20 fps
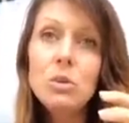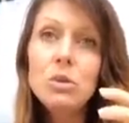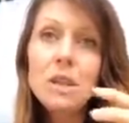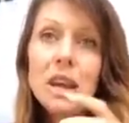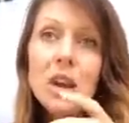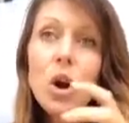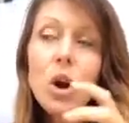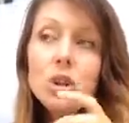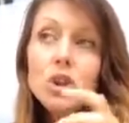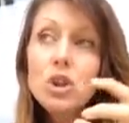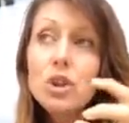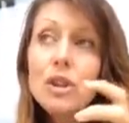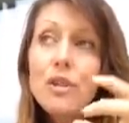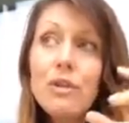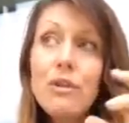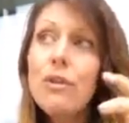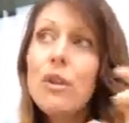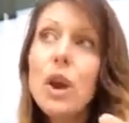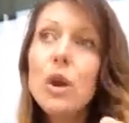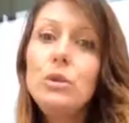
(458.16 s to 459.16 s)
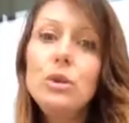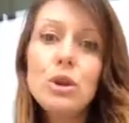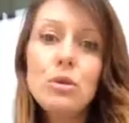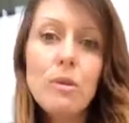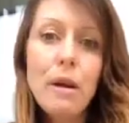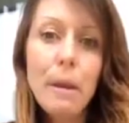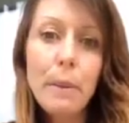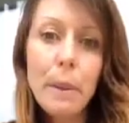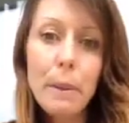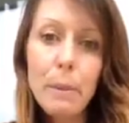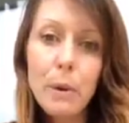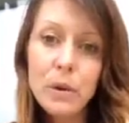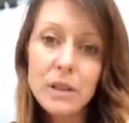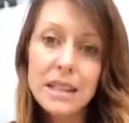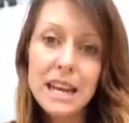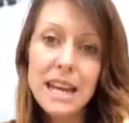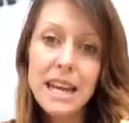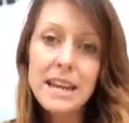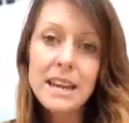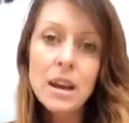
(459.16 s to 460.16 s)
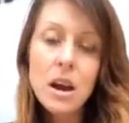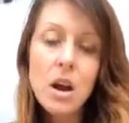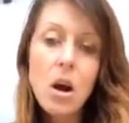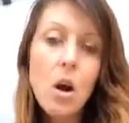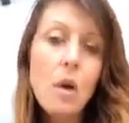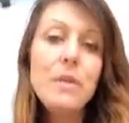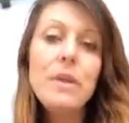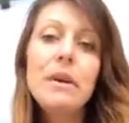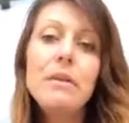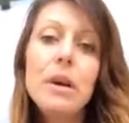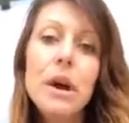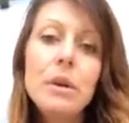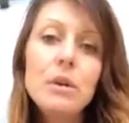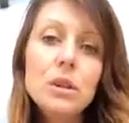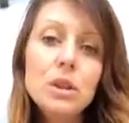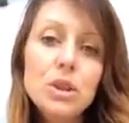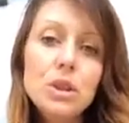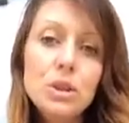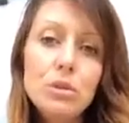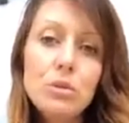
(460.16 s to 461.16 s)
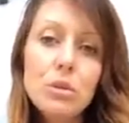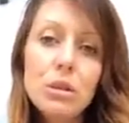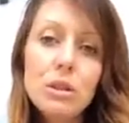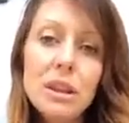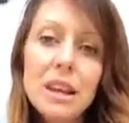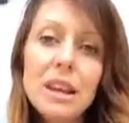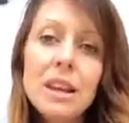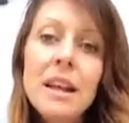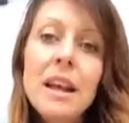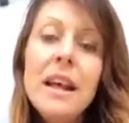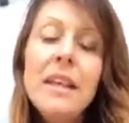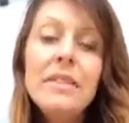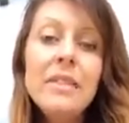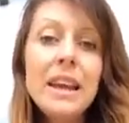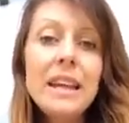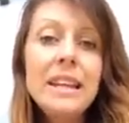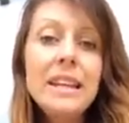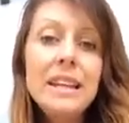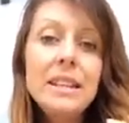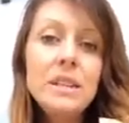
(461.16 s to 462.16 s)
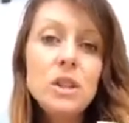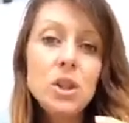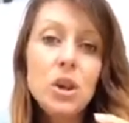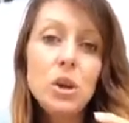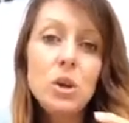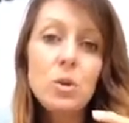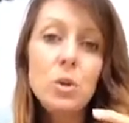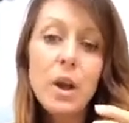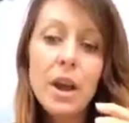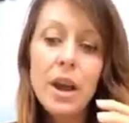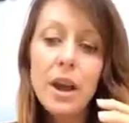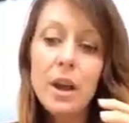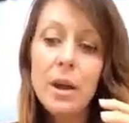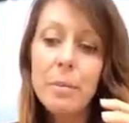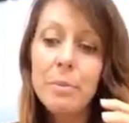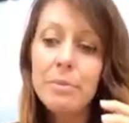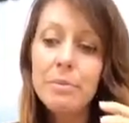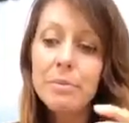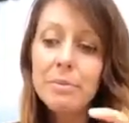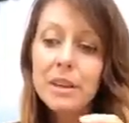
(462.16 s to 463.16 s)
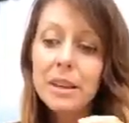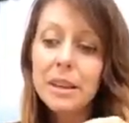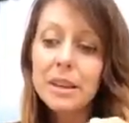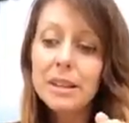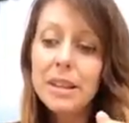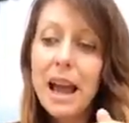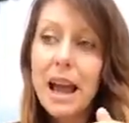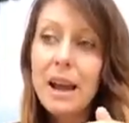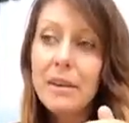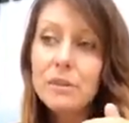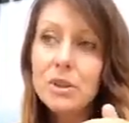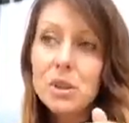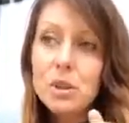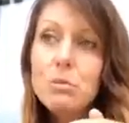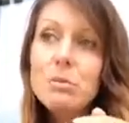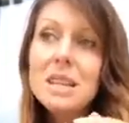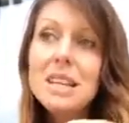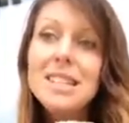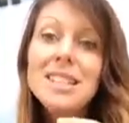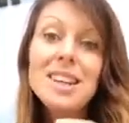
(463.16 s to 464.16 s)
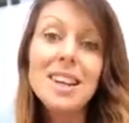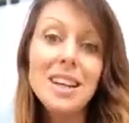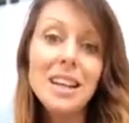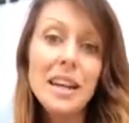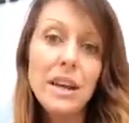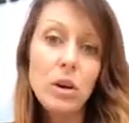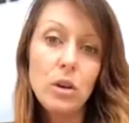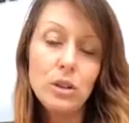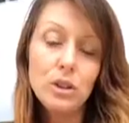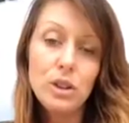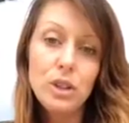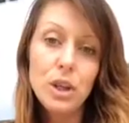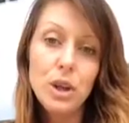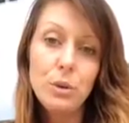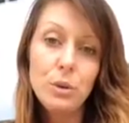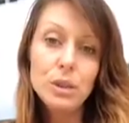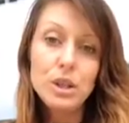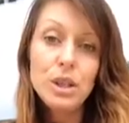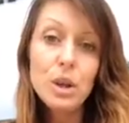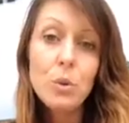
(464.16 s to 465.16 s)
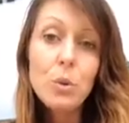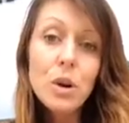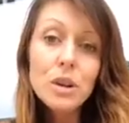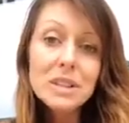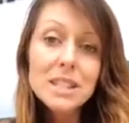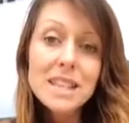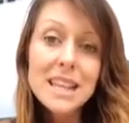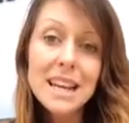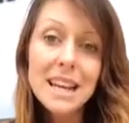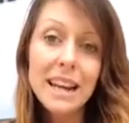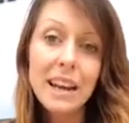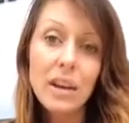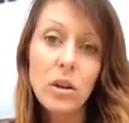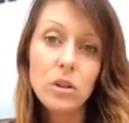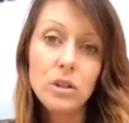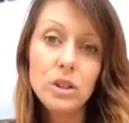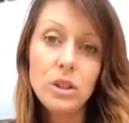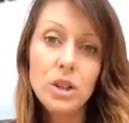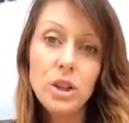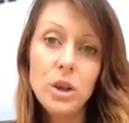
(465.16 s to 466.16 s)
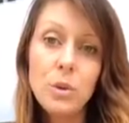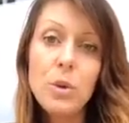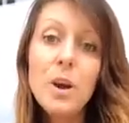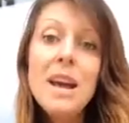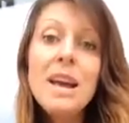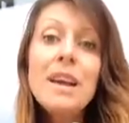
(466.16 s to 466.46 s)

can't just float around the body on their own and do nothing. They need to have something to cling on to. And so what do they cling on to?